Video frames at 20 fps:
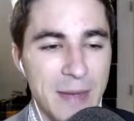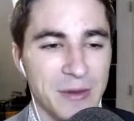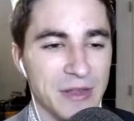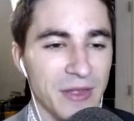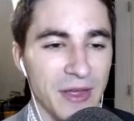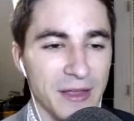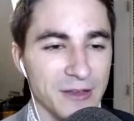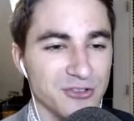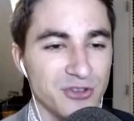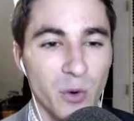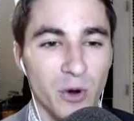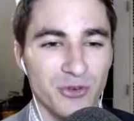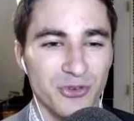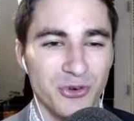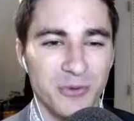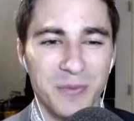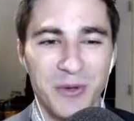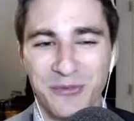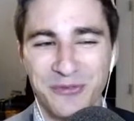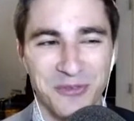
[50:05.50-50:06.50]
be like
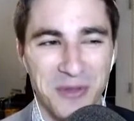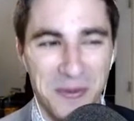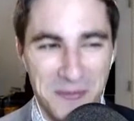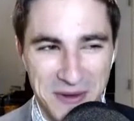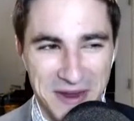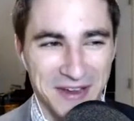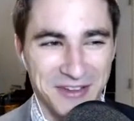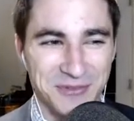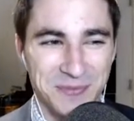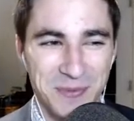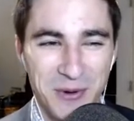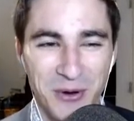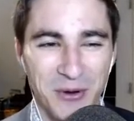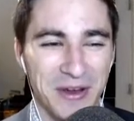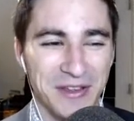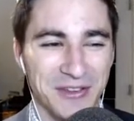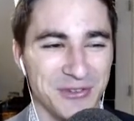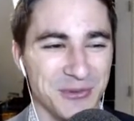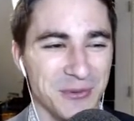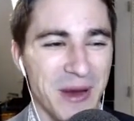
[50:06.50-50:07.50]
200 mil flipping
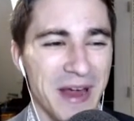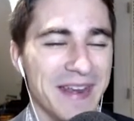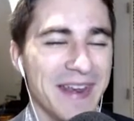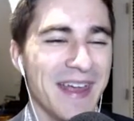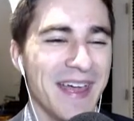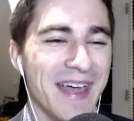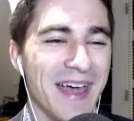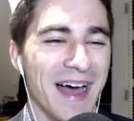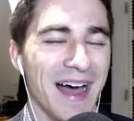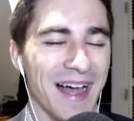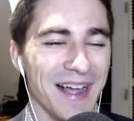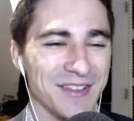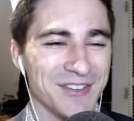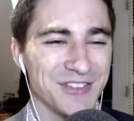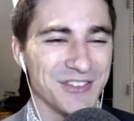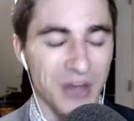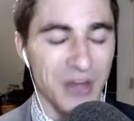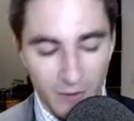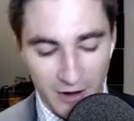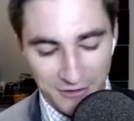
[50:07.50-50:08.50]
experience, right?
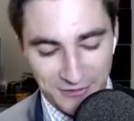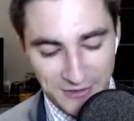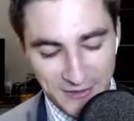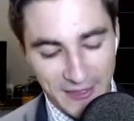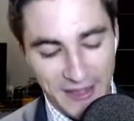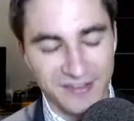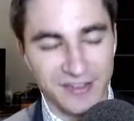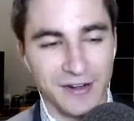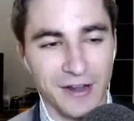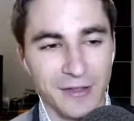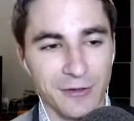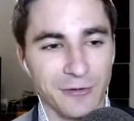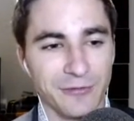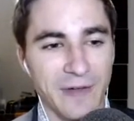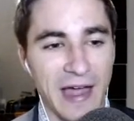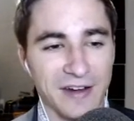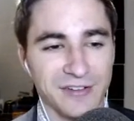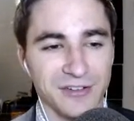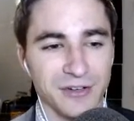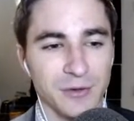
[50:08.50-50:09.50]
So I think that's another
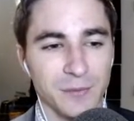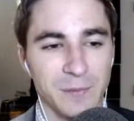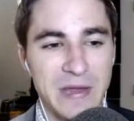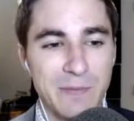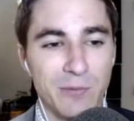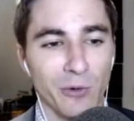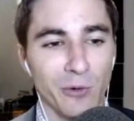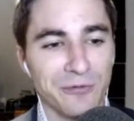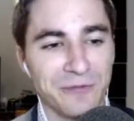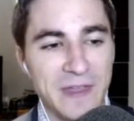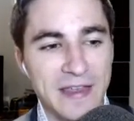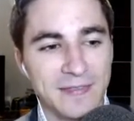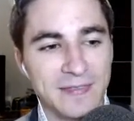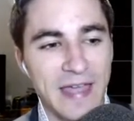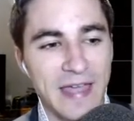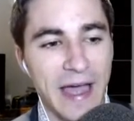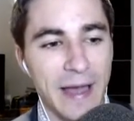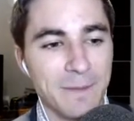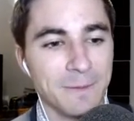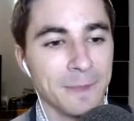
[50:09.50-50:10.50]
factor. People think
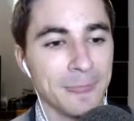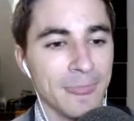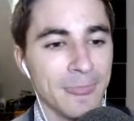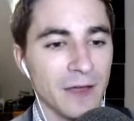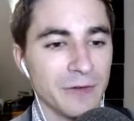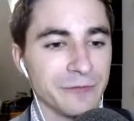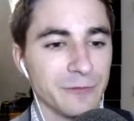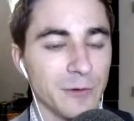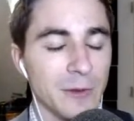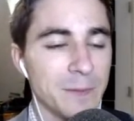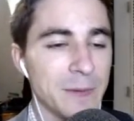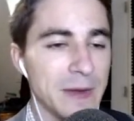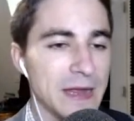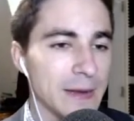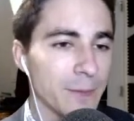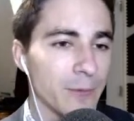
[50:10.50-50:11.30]
that flipping